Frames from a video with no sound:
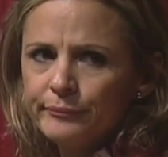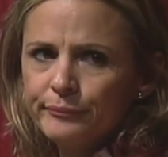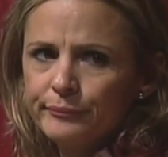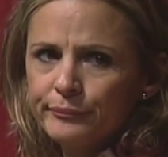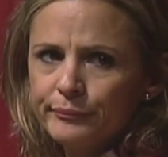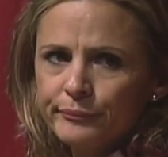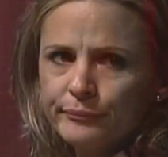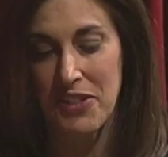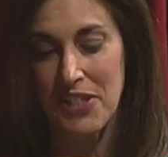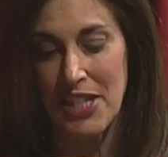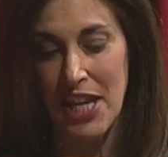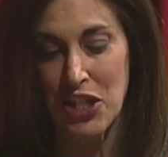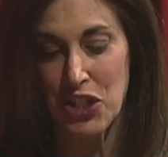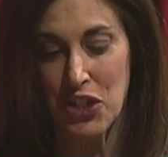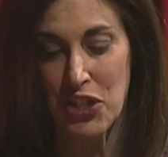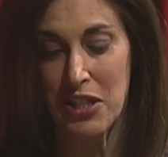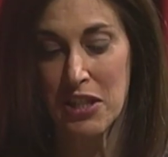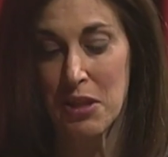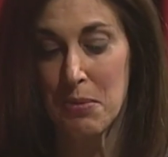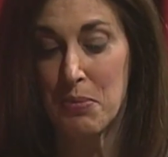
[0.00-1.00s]
You have a
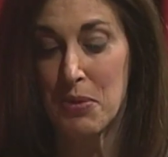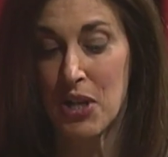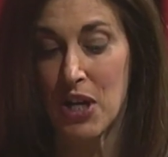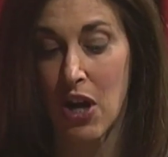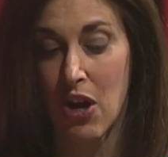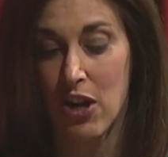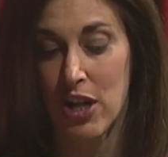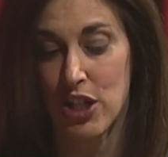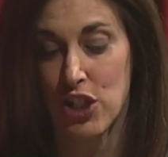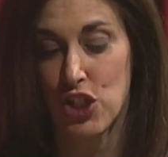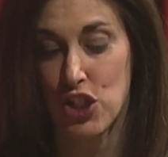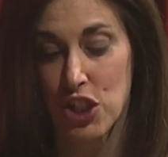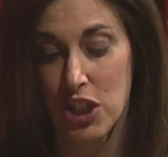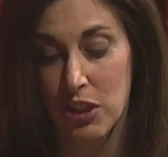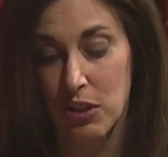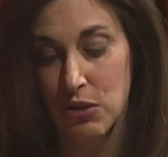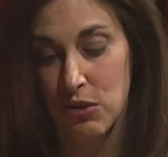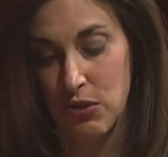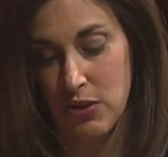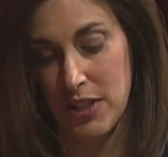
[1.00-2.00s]
section in the book on
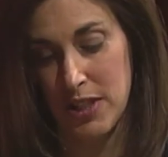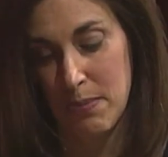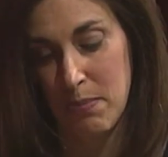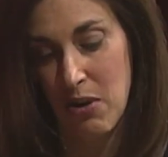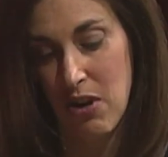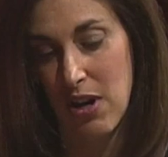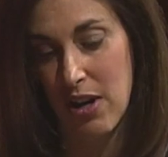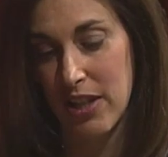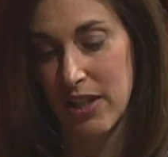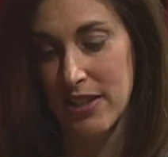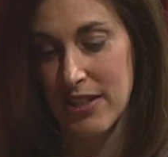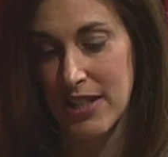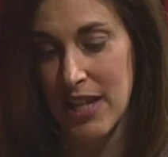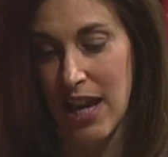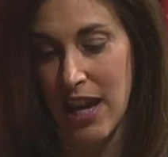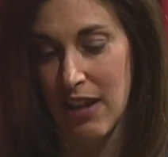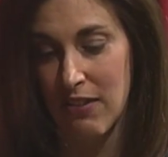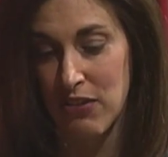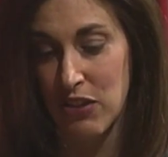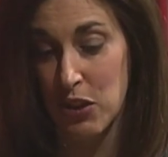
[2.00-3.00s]
children's parties.
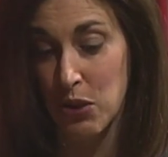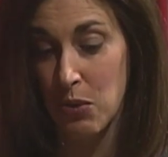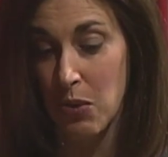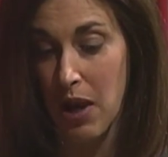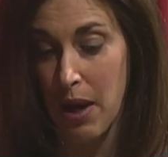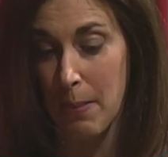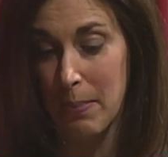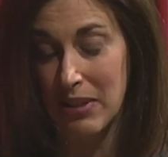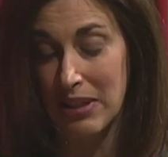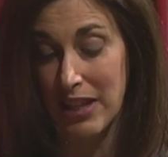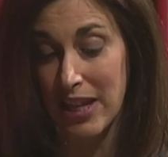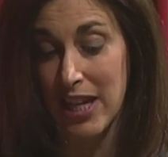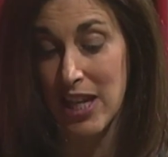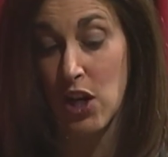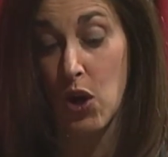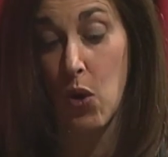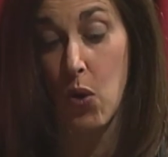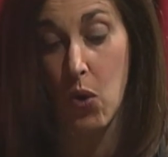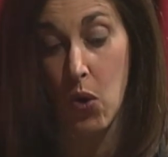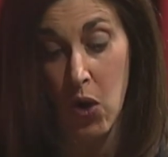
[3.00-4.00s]
Have you played
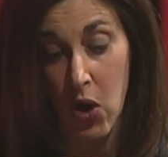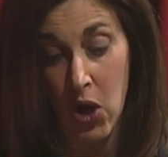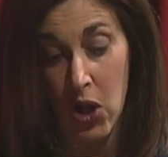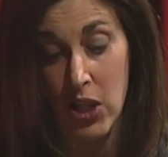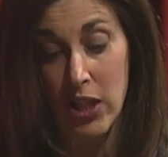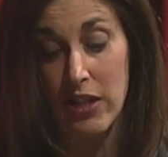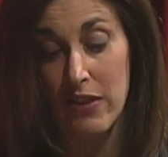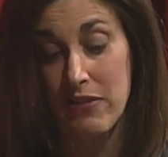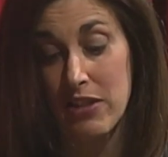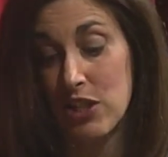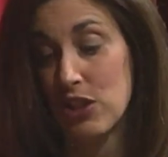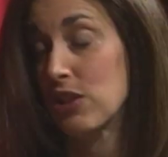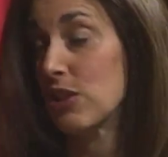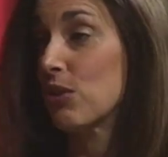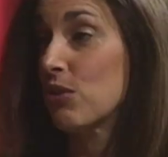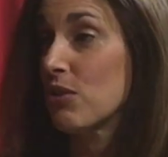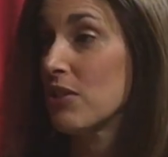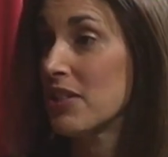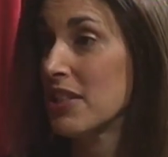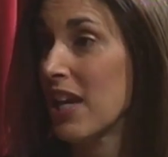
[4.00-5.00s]
all of the
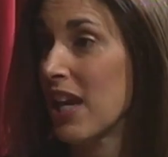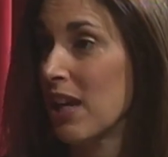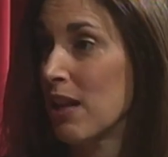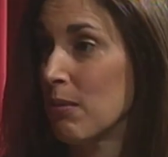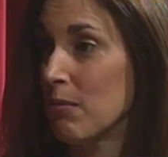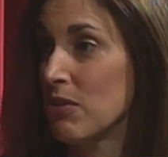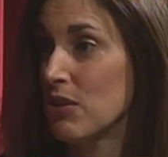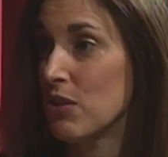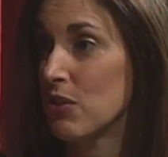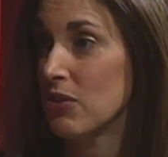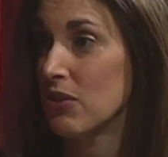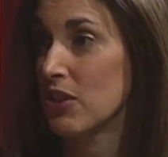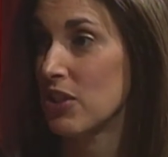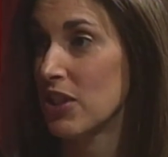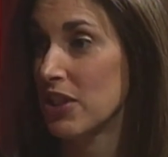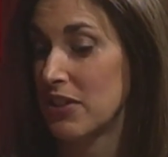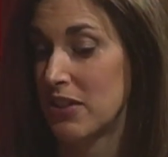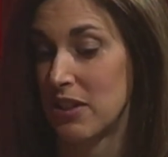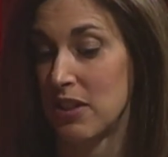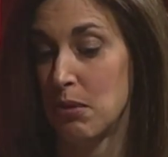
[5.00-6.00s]
children's games you
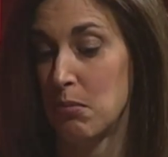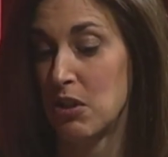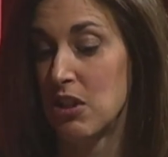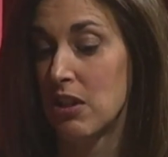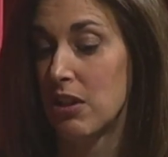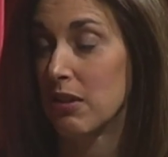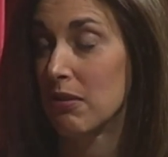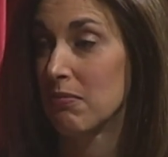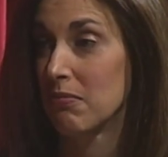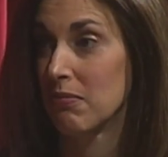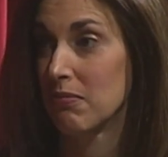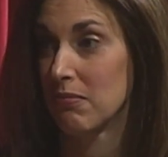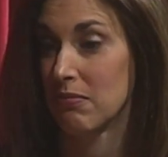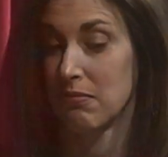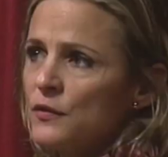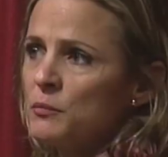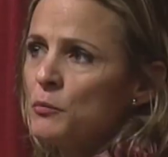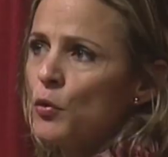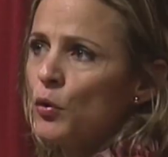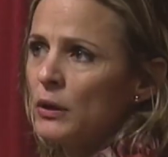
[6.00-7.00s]
suggest in the book? Pretty much,
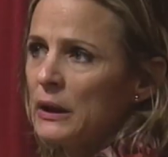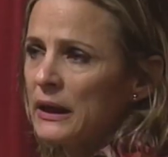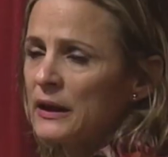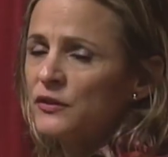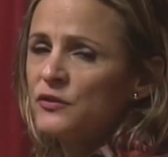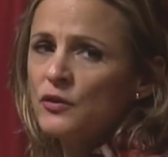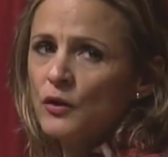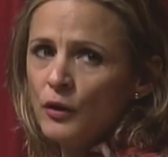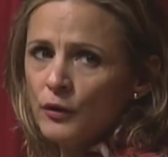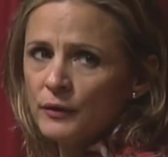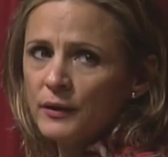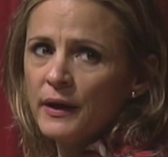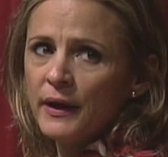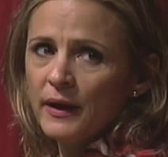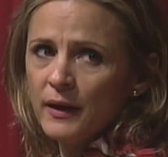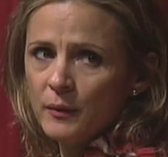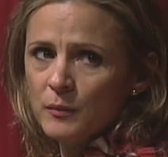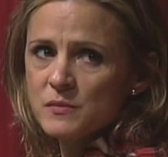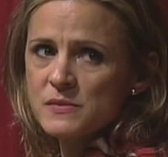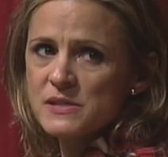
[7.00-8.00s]
they're more like adult
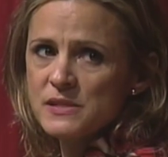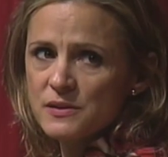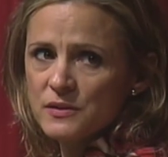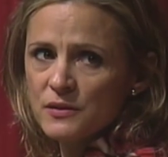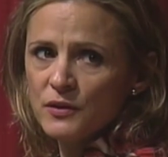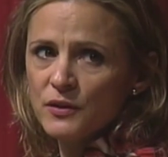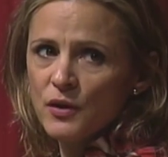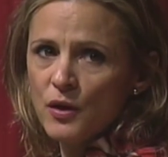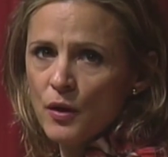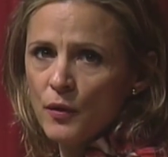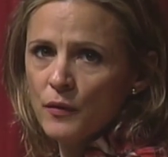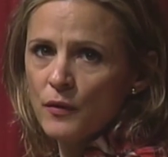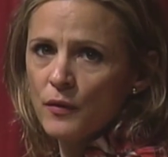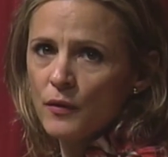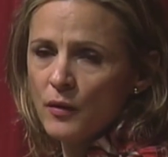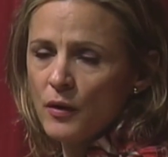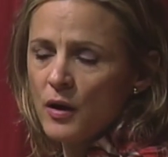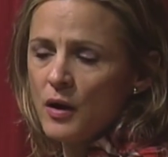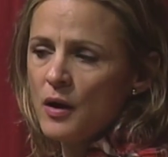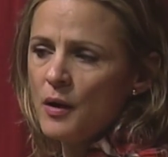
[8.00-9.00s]
games, you know,
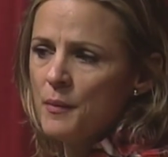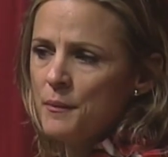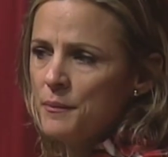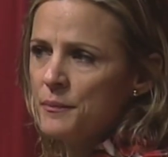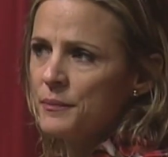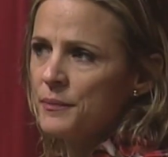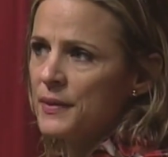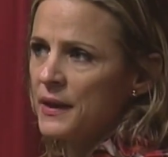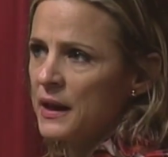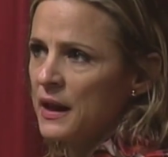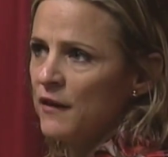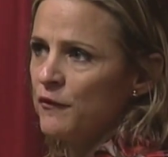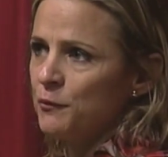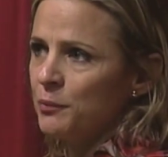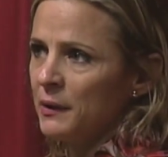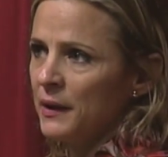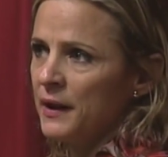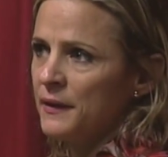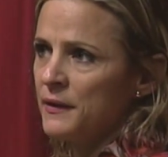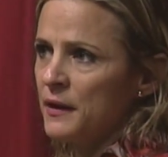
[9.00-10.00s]
that I've
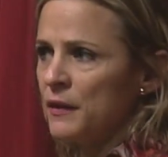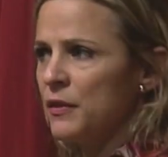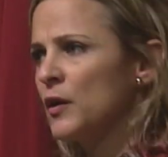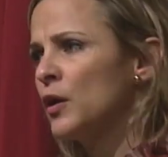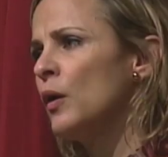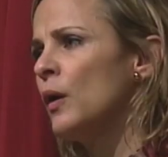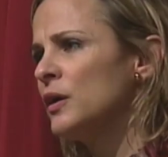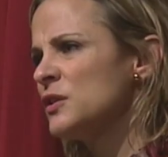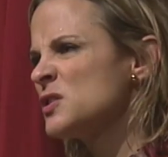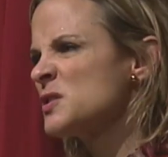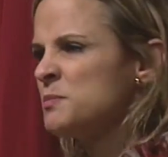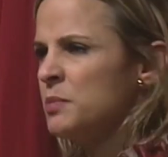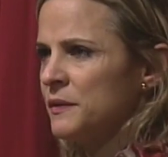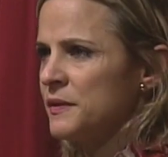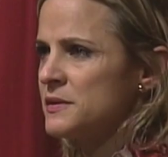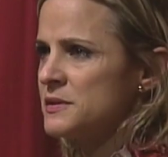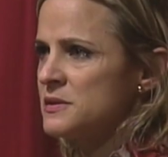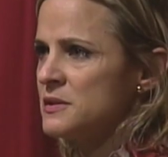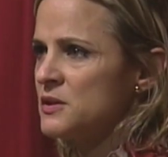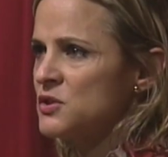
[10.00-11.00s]
played. And I thought, oh, I'll just put
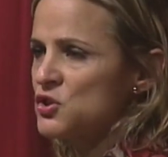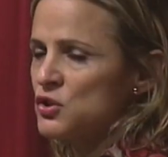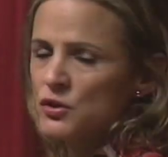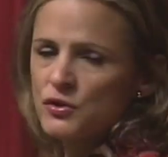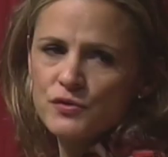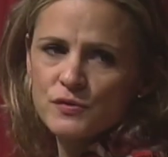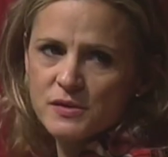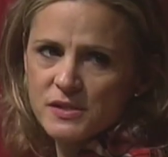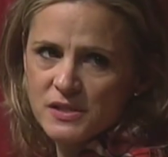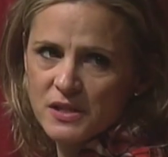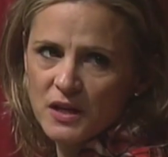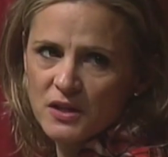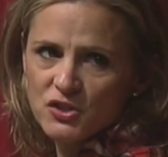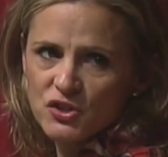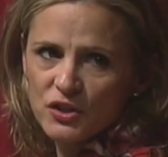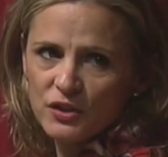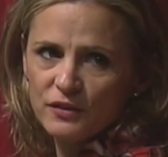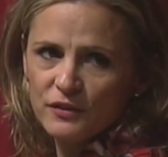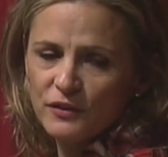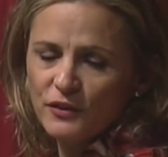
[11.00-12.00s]
this in the children's
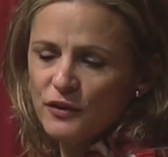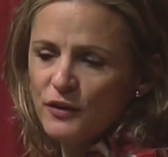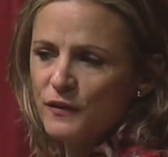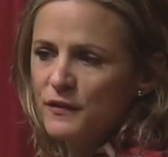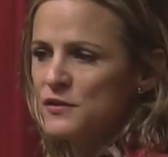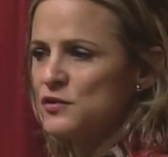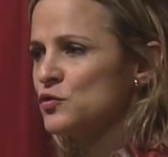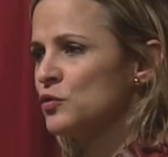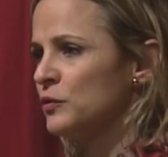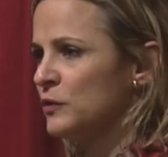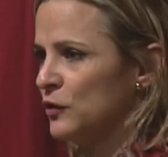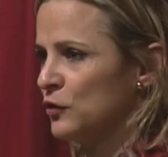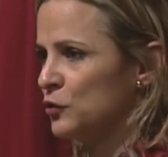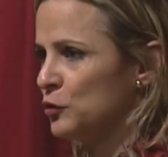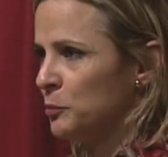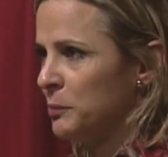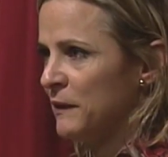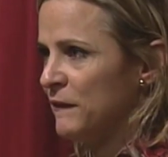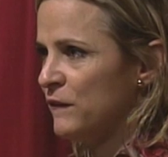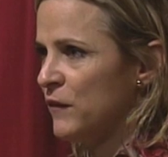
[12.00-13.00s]
section. You know, this
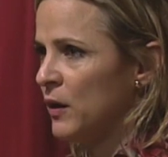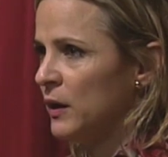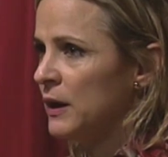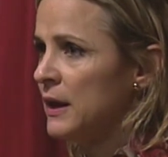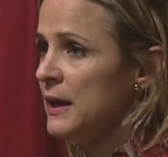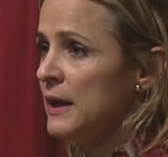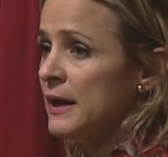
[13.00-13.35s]
would be fun.